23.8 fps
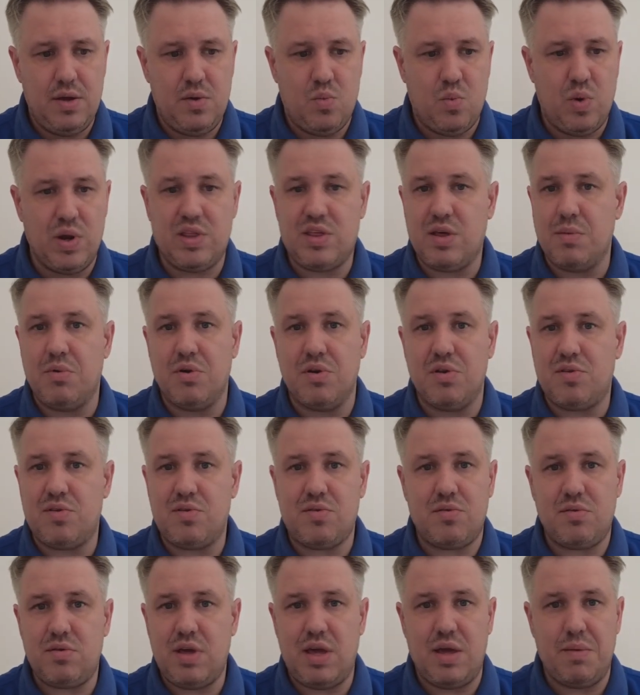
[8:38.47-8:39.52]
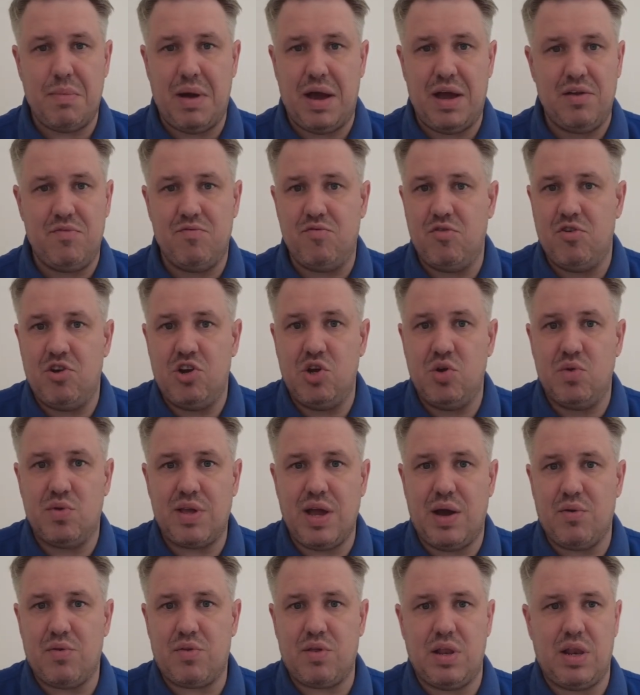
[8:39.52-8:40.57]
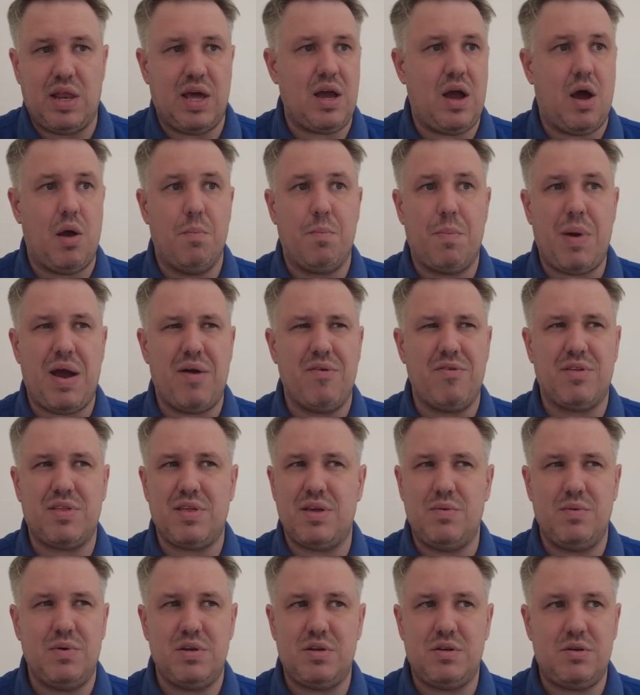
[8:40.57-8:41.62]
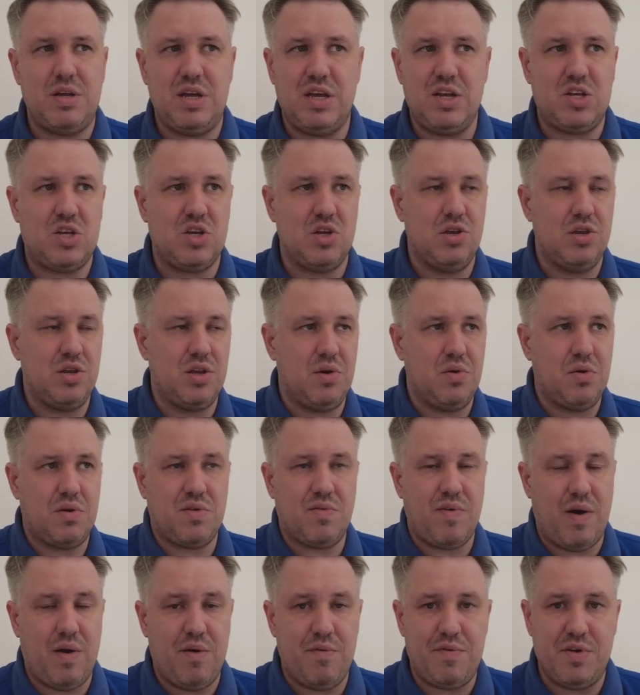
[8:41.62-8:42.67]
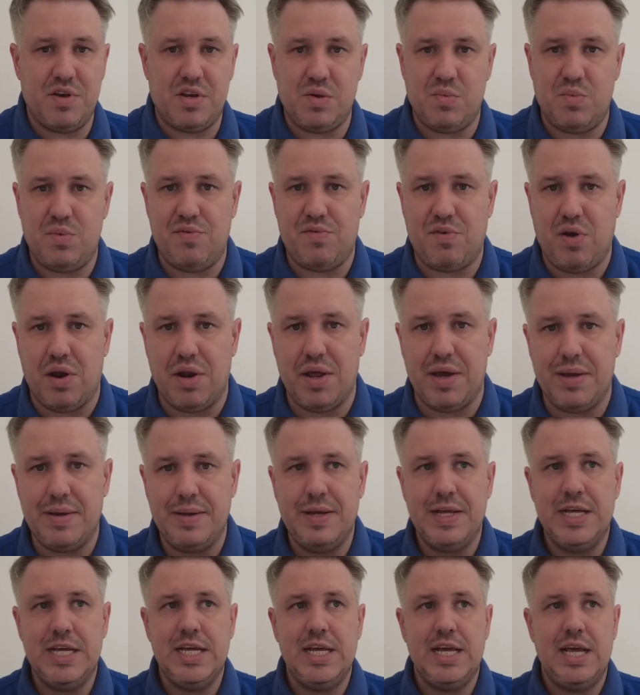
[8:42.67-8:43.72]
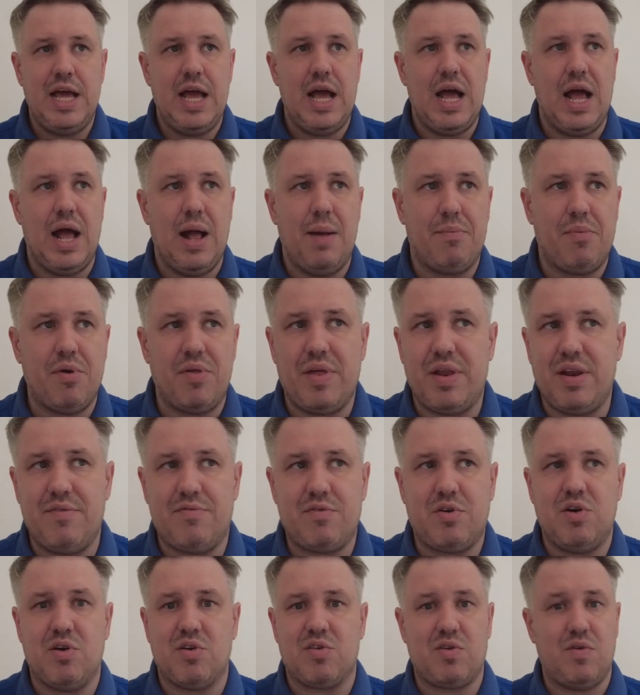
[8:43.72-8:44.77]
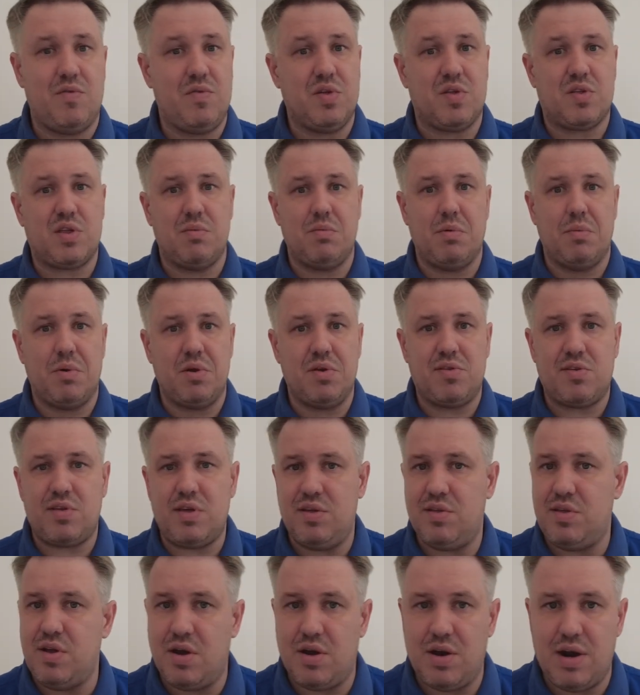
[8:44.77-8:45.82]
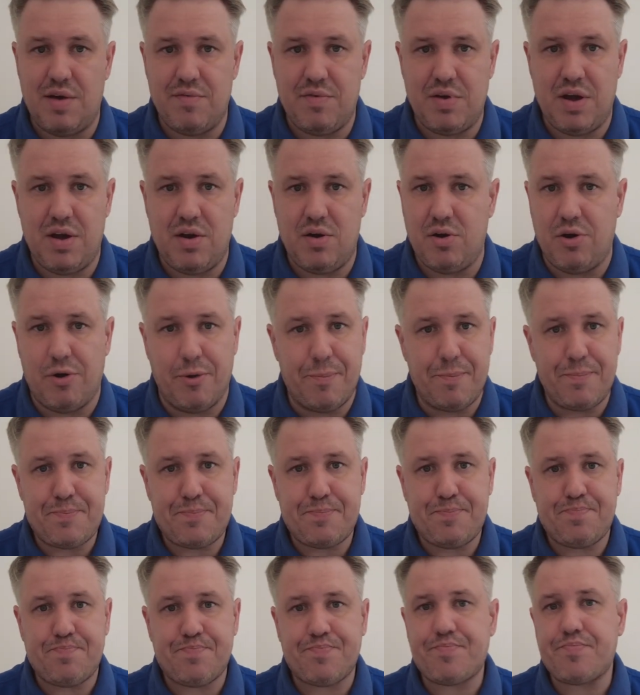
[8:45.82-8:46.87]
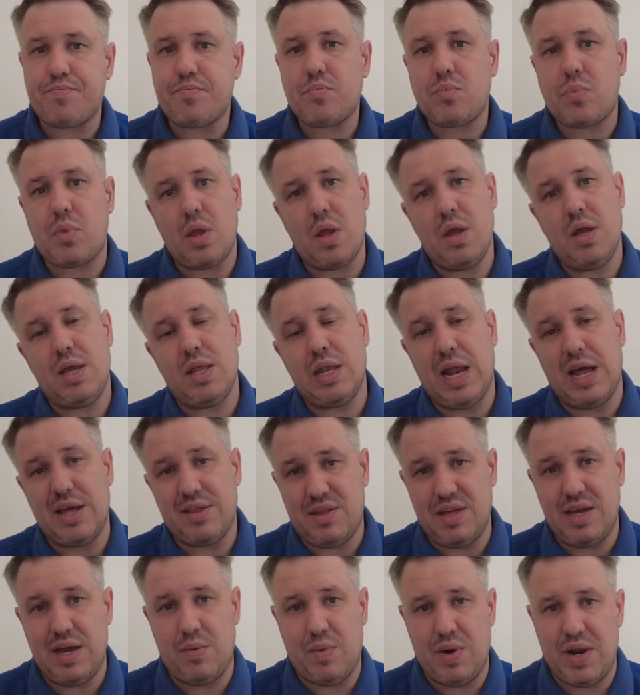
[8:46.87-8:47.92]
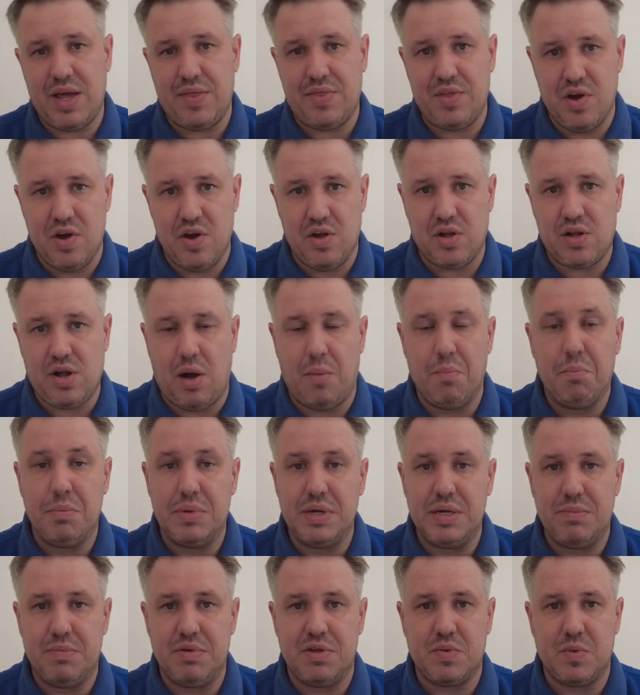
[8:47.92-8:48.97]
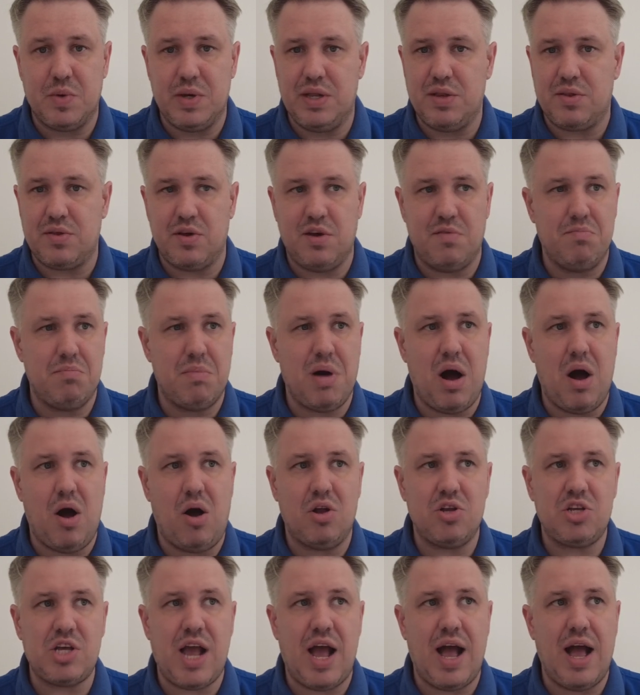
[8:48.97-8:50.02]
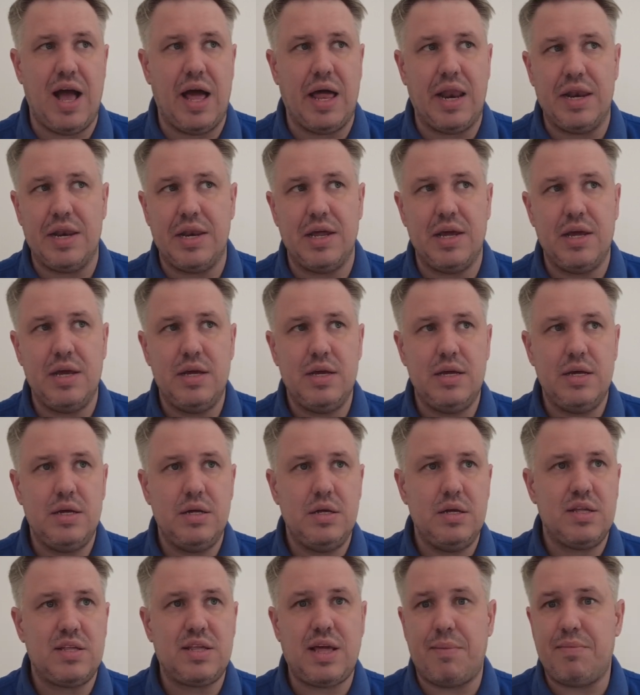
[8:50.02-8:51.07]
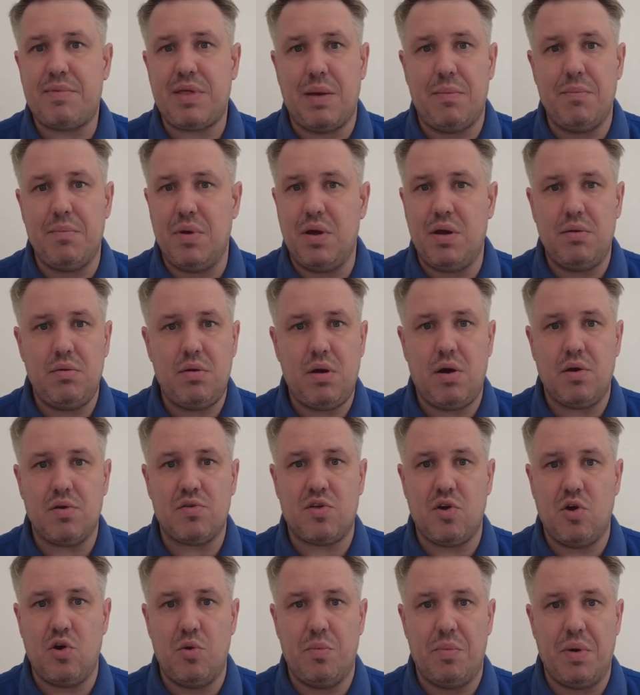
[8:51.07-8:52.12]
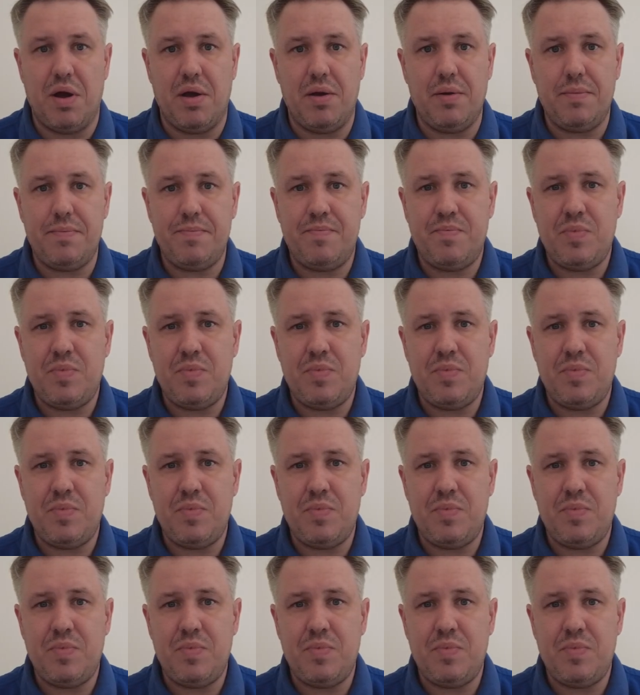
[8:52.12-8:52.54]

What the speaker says: winter months. It might reduce down to like on parity, which it shouldn't do because of how efficient we've got it. But then of course over the summer months, he's not going to have it at all. Last year when he had the oil combi, between sort of March and September, October,